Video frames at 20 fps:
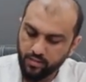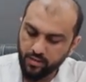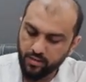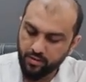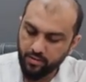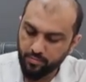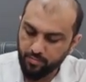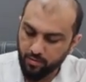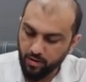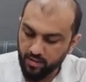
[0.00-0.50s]

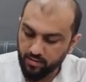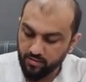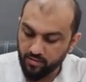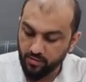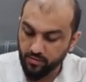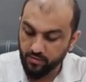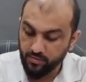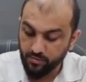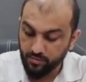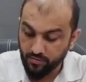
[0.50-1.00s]
Enterprise
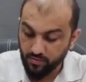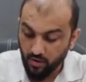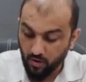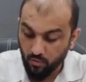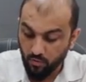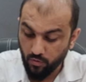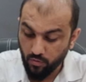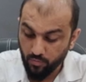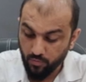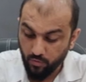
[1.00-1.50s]
is
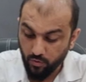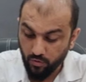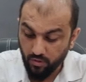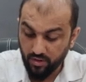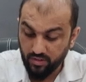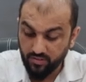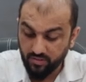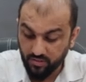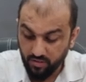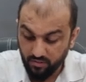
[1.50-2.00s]
found more
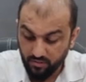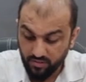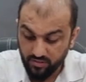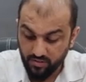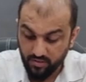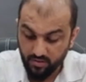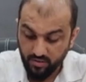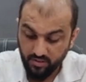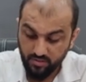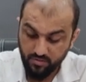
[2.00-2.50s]
in
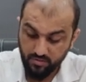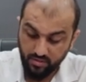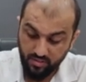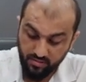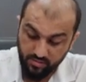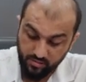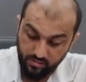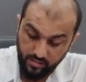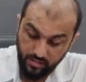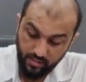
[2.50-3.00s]
service
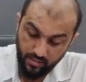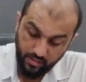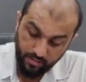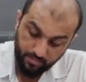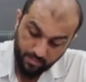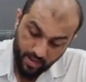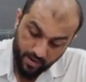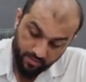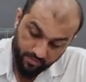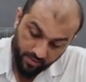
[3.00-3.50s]
industries than
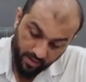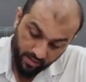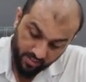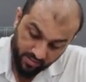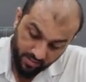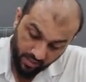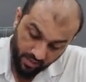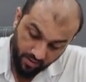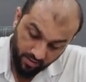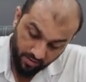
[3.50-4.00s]
in
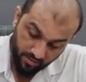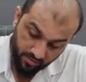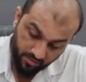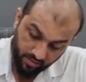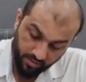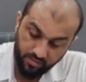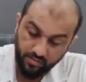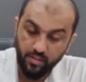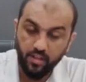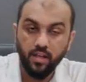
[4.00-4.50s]
manufacturing
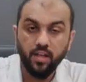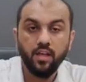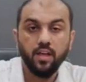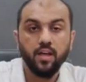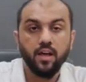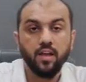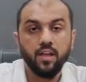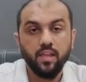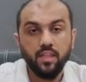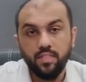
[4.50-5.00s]
industries.
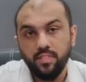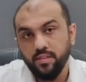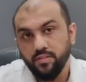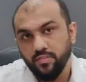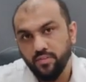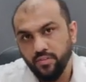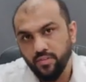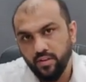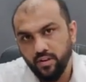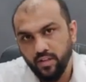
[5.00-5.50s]
Again,
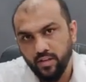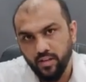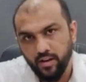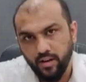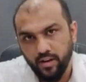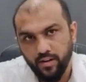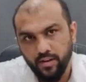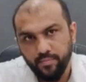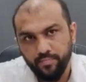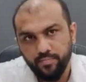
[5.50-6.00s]
this is
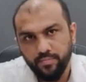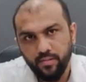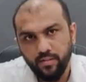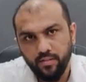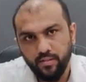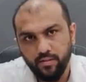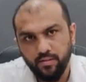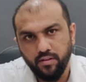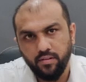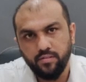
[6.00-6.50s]
incorrect.
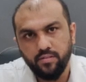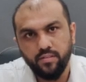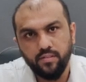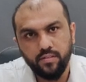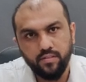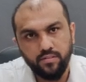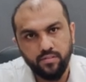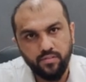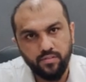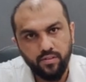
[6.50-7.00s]
The
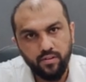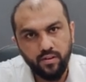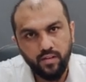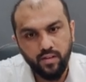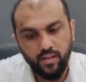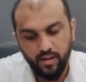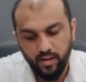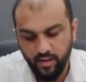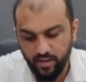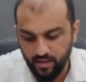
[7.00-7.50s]
reason this is
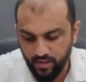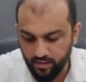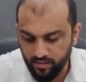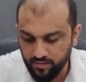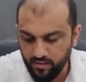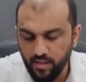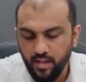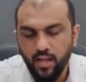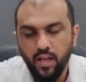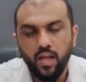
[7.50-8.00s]
incorrect
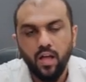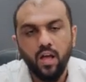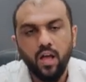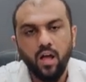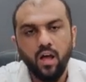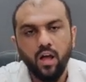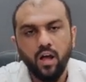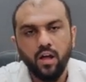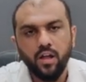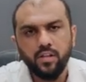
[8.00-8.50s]
is
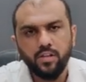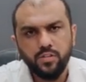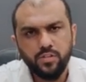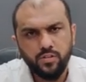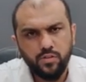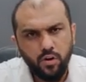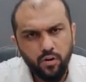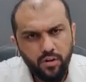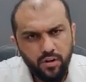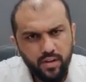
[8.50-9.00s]

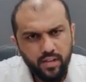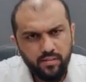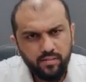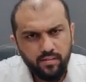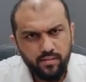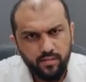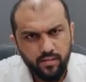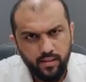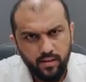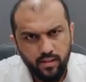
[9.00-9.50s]
it's not
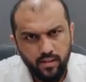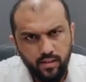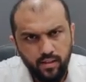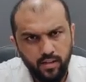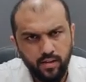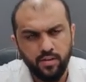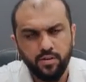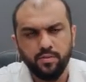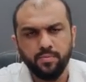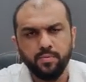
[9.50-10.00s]

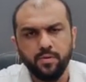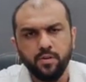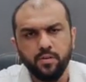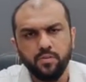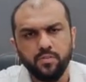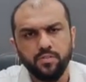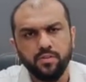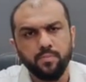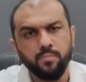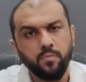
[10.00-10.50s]
necessary
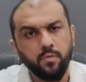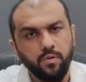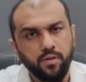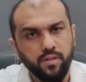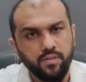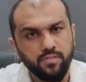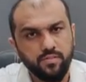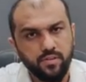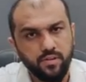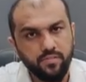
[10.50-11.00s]
entrepreneurs are
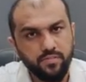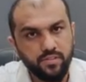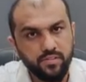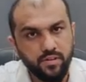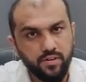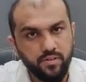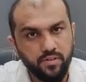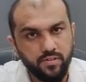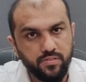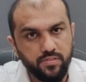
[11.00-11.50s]
more in service
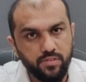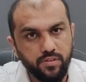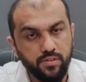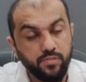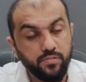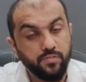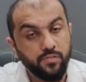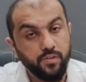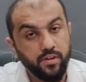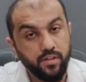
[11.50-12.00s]

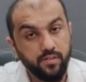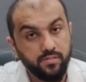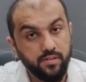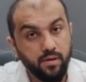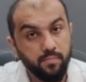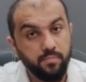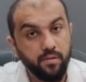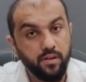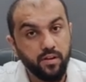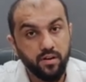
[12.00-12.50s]
industries. For
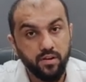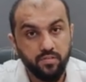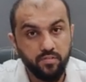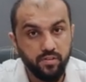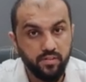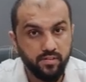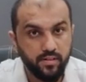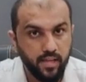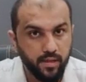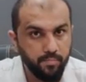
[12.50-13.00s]
example,
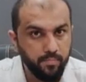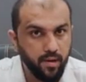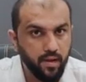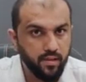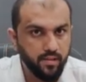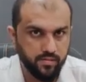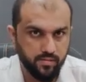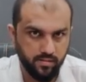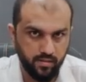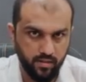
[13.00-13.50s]
countries like
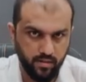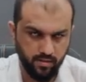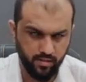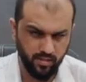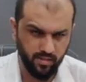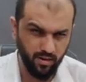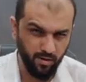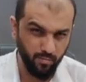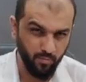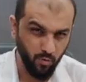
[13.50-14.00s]

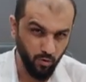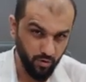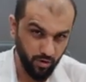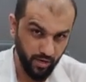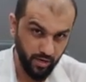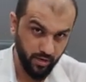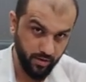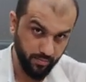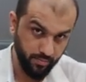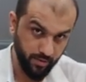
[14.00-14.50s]
Pakistan, there are
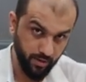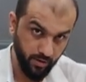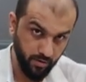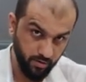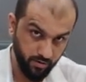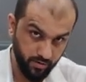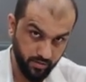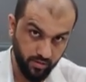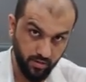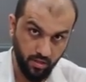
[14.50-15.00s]
more
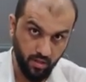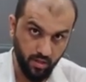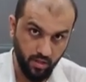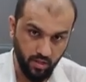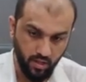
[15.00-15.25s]
entrepreneurs